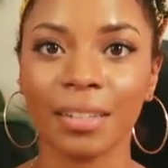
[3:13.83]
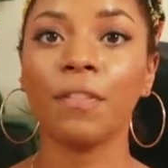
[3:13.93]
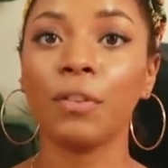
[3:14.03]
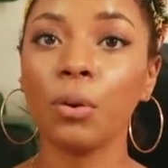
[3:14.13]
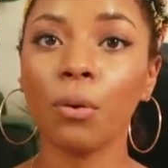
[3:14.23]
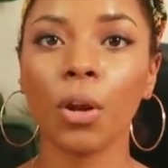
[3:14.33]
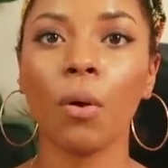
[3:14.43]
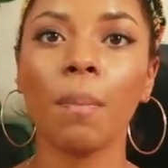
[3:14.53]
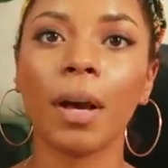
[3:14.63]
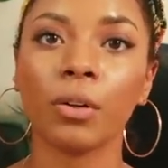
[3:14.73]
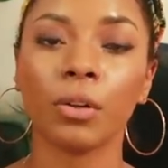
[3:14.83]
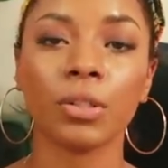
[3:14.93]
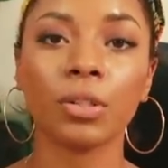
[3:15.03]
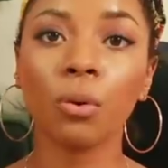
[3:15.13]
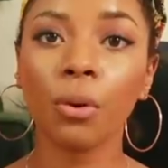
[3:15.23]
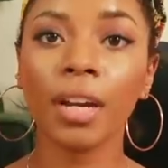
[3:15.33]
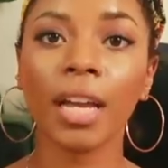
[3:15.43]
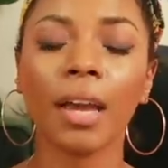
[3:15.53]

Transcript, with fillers: If you don't know about her story,